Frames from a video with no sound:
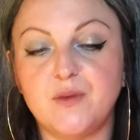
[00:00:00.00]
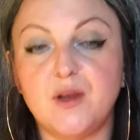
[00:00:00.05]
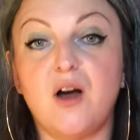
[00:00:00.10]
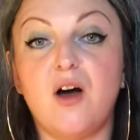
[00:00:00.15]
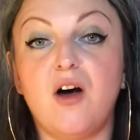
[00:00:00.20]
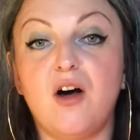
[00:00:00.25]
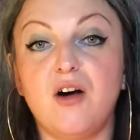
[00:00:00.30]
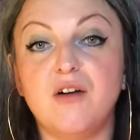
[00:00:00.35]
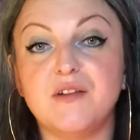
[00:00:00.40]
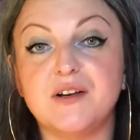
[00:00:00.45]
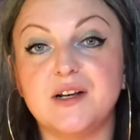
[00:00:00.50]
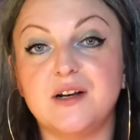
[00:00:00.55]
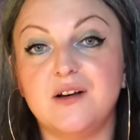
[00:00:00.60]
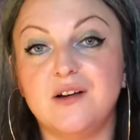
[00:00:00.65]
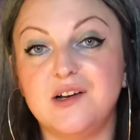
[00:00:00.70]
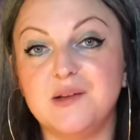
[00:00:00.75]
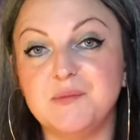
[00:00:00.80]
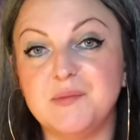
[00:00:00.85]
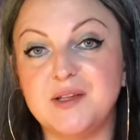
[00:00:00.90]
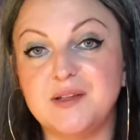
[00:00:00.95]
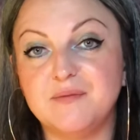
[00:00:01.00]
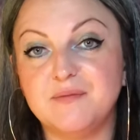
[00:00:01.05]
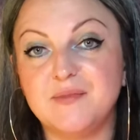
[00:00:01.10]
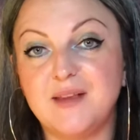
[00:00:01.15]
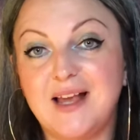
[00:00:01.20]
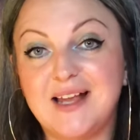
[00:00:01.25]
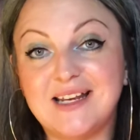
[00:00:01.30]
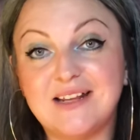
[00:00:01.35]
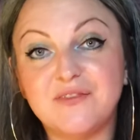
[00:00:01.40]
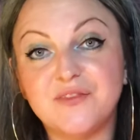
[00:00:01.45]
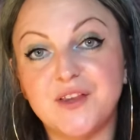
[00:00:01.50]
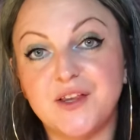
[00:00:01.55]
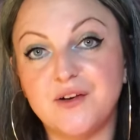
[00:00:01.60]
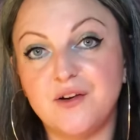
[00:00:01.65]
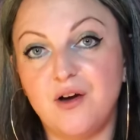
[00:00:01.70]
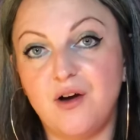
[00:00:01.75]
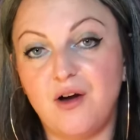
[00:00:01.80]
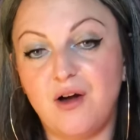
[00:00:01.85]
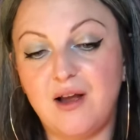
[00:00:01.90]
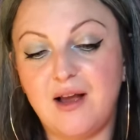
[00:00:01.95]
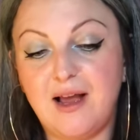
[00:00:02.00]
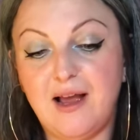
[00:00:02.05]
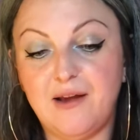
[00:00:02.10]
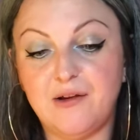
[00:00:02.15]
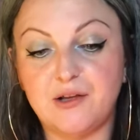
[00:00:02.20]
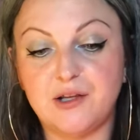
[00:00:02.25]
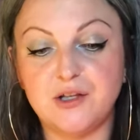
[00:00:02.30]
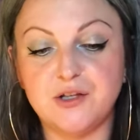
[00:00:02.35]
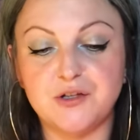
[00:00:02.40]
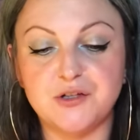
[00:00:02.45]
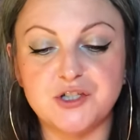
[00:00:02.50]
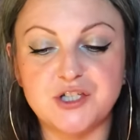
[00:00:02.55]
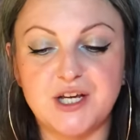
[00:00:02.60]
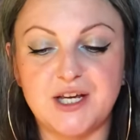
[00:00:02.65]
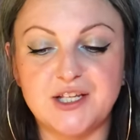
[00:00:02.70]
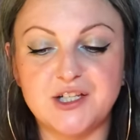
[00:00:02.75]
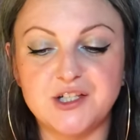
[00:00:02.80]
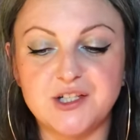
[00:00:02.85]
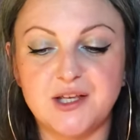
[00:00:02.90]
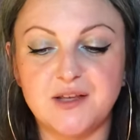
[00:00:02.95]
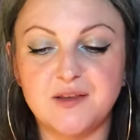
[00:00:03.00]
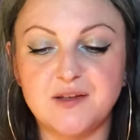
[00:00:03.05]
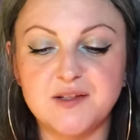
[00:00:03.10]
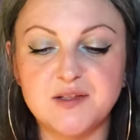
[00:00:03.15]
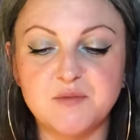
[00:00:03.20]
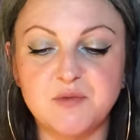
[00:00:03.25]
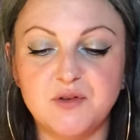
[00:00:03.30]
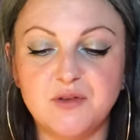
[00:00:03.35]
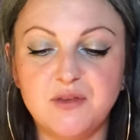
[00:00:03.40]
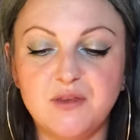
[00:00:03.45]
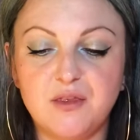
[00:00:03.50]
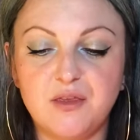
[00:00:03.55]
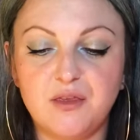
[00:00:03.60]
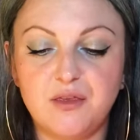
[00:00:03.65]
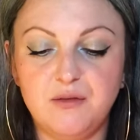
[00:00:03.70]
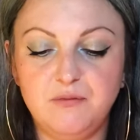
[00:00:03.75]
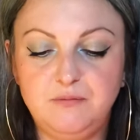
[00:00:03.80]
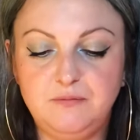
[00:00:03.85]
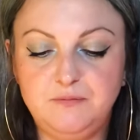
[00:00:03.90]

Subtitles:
are in alignment, and if they're not, how can you change that this month?